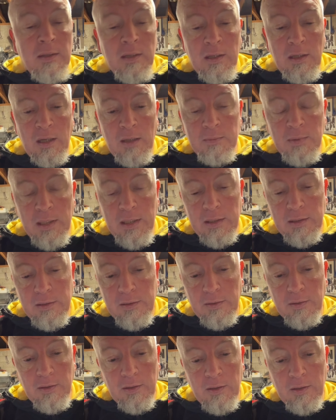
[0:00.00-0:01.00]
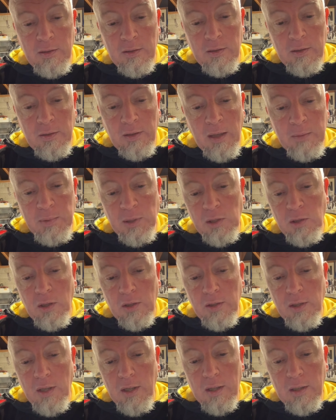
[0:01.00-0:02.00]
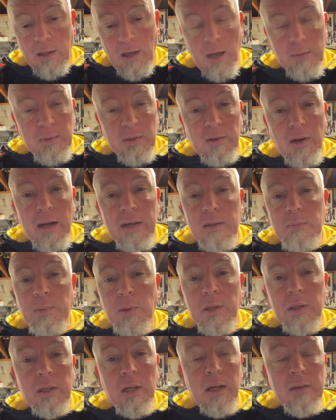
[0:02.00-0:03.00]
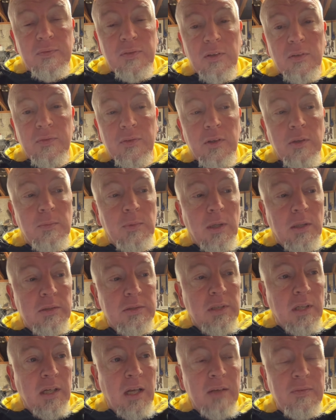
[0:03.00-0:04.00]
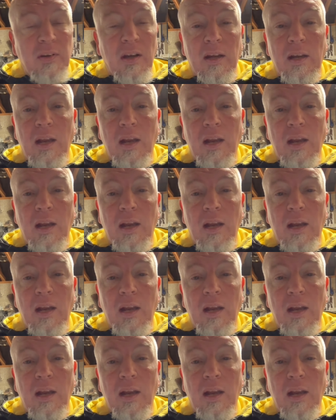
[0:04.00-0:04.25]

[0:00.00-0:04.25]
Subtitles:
I mean, they've been on there. I've been riding about now for a few months and I've had